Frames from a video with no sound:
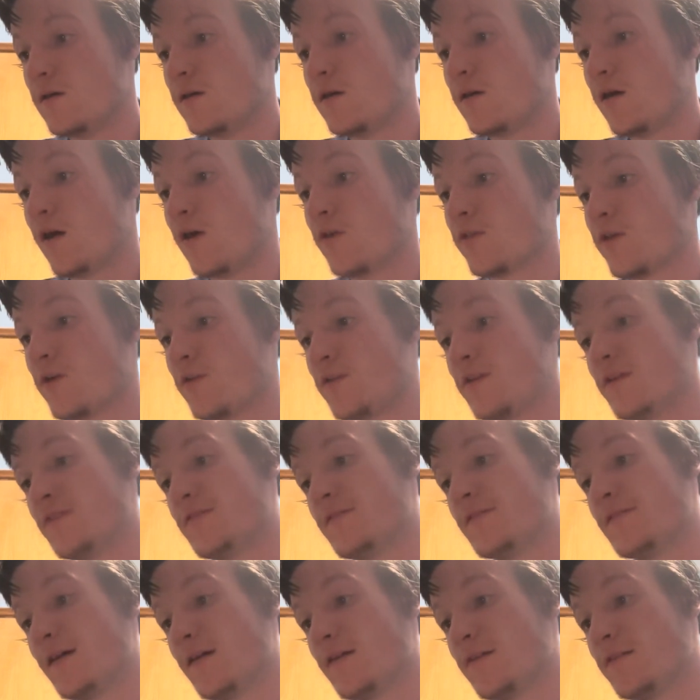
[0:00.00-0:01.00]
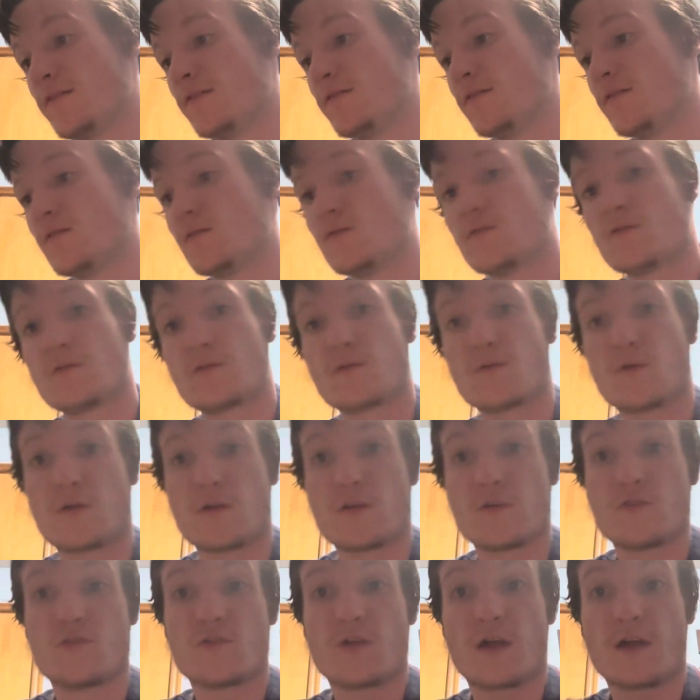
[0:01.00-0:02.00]
Although this does sort
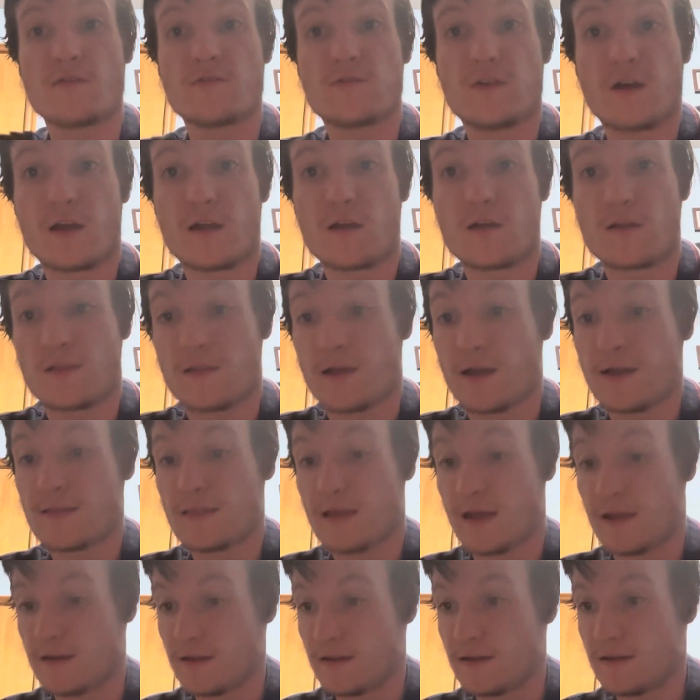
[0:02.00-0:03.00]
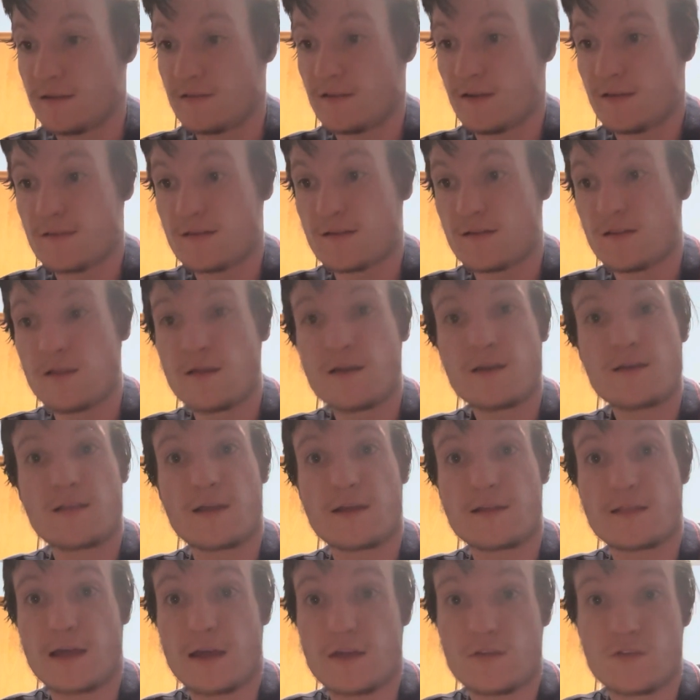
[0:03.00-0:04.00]
of dry fire like that, and it does click
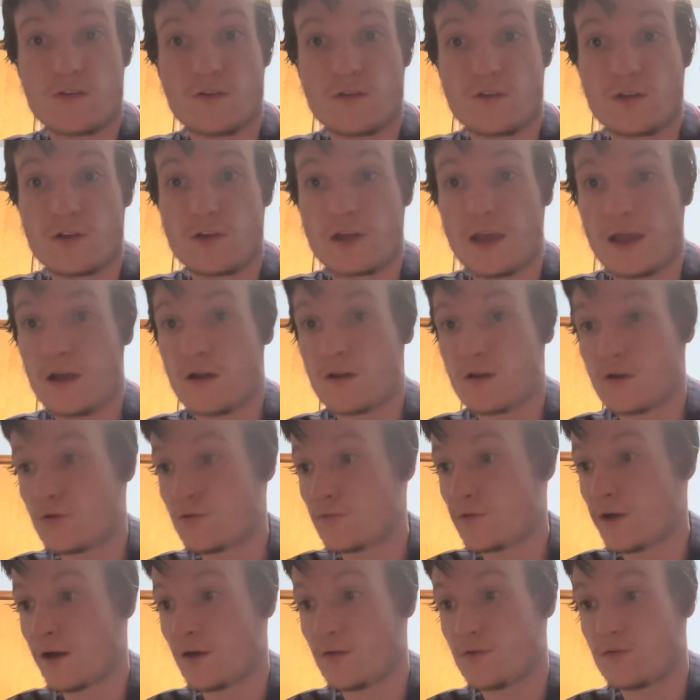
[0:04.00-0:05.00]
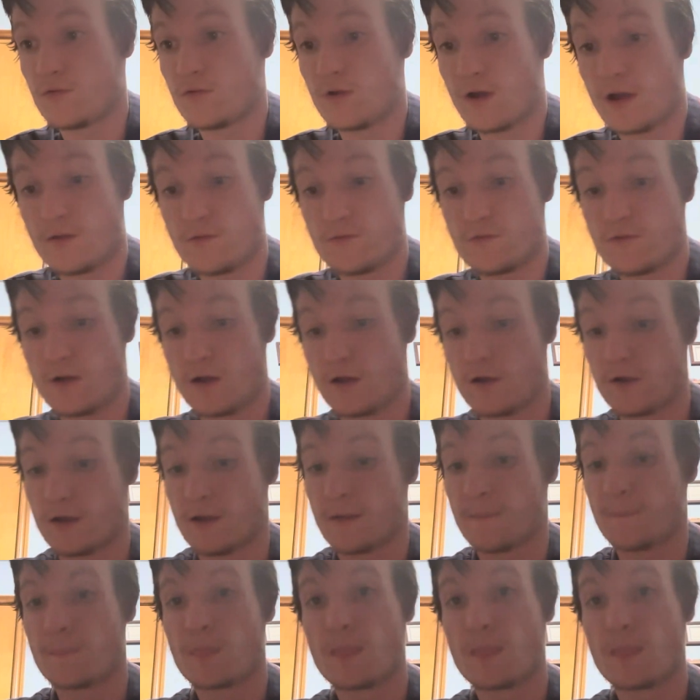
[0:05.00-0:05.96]
like that, so you can go around dry firing